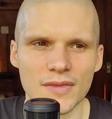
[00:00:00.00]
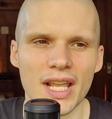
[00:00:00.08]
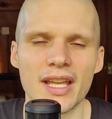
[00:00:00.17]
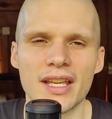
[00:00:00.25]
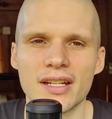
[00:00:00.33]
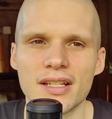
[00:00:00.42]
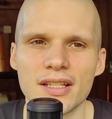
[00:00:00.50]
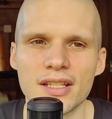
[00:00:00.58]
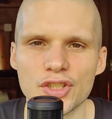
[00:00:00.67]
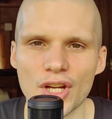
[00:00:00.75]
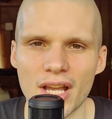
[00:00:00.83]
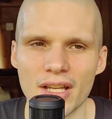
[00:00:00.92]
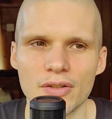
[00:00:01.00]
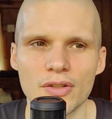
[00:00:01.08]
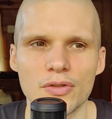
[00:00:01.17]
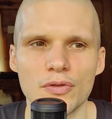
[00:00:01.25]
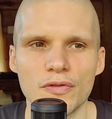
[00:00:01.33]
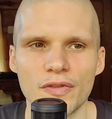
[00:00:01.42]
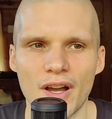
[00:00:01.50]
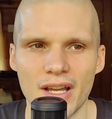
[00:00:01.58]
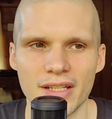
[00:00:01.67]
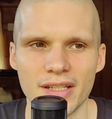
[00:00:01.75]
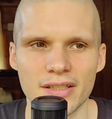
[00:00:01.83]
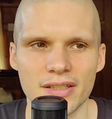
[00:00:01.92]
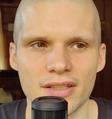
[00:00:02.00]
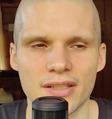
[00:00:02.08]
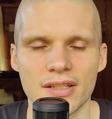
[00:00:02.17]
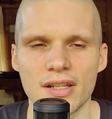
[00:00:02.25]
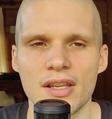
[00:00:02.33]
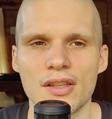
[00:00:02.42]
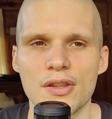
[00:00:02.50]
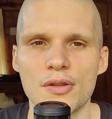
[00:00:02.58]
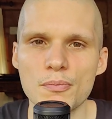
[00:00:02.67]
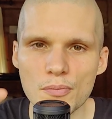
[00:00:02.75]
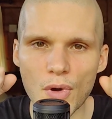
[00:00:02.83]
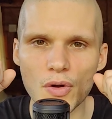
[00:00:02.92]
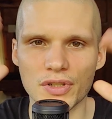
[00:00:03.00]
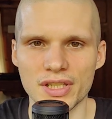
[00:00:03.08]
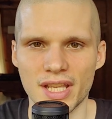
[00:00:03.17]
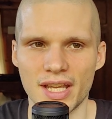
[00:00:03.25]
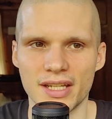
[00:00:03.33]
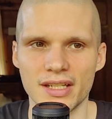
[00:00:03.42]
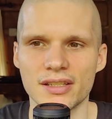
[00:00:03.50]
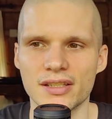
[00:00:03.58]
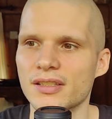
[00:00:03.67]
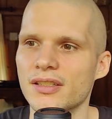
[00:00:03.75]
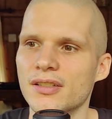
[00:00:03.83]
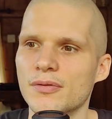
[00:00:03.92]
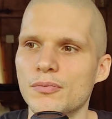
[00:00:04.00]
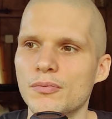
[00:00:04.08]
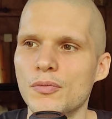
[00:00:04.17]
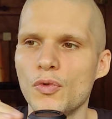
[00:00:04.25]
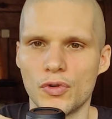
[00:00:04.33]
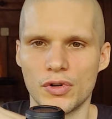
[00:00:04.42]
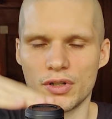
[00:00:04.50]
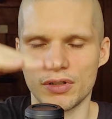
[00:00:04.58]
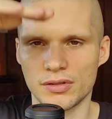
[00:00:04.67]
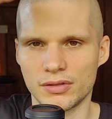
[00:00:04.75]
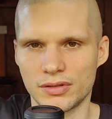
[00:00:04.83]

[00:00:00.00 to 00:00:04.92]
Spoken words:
And the child who finds the most eggs, the